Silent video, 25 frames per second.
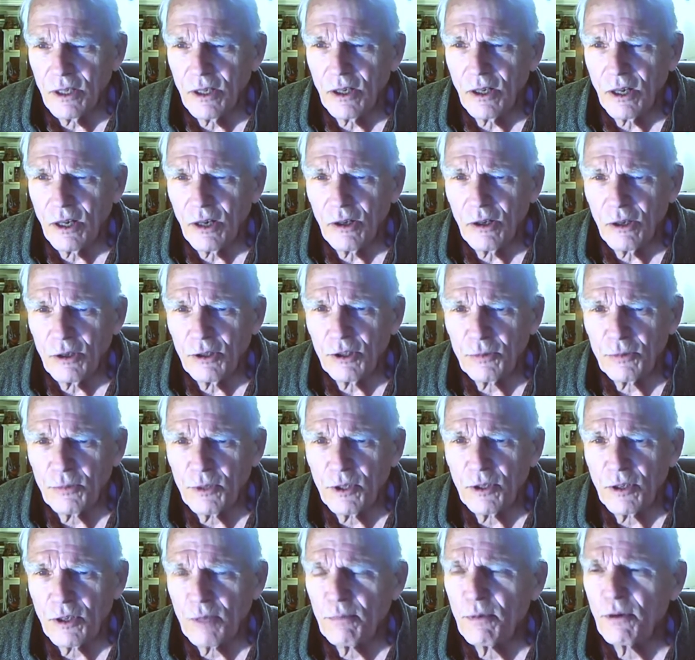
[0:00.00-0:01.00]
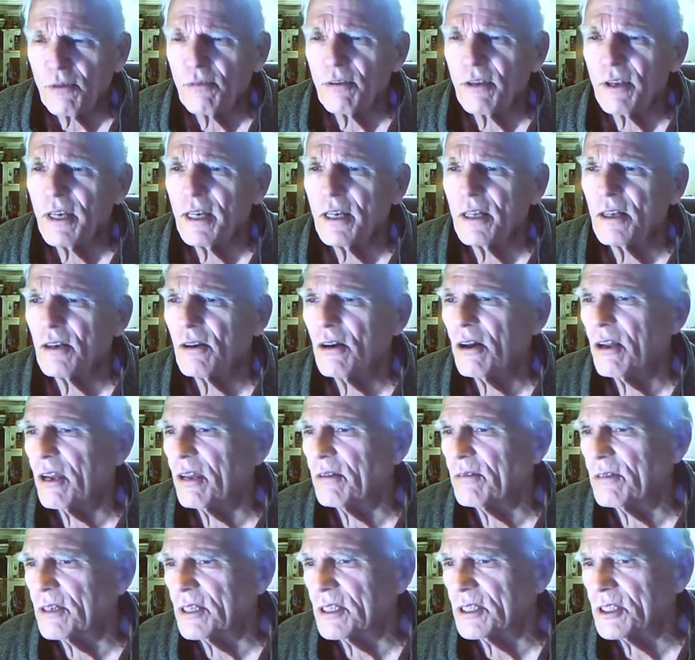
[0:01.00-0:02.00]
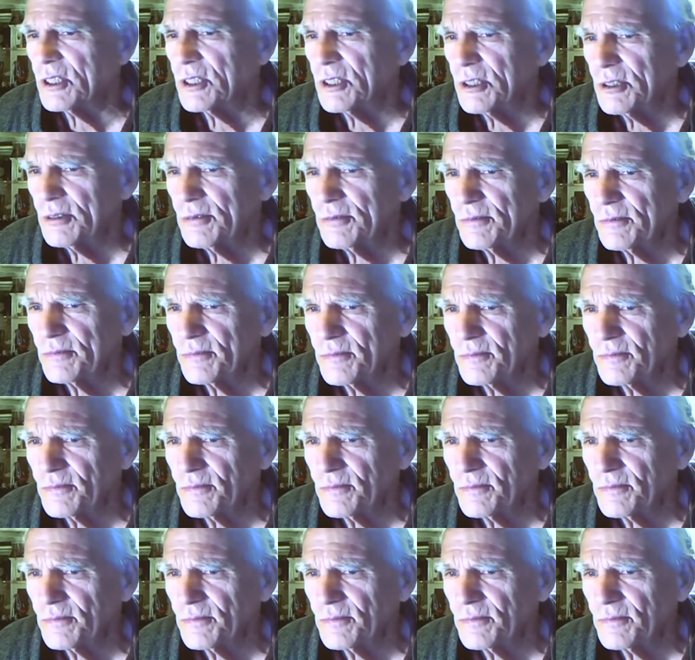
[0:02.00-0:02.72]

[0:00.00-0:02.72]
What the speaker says: her spirit pervaded all of us.